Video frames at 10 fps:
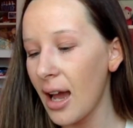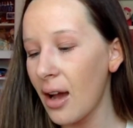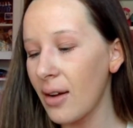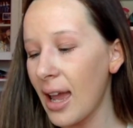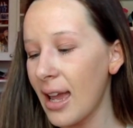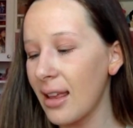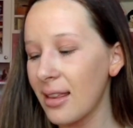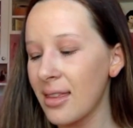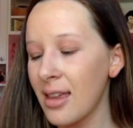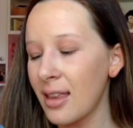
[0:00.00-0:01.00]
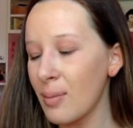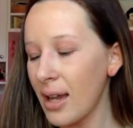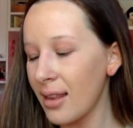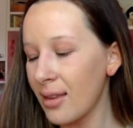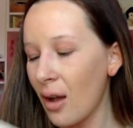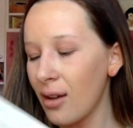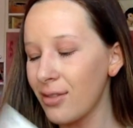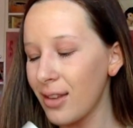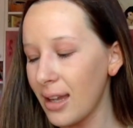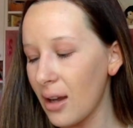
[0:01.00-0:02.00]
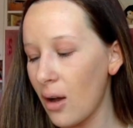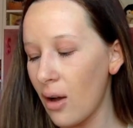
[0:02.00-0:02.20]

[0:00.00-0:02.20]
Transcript: Okay, this might solve like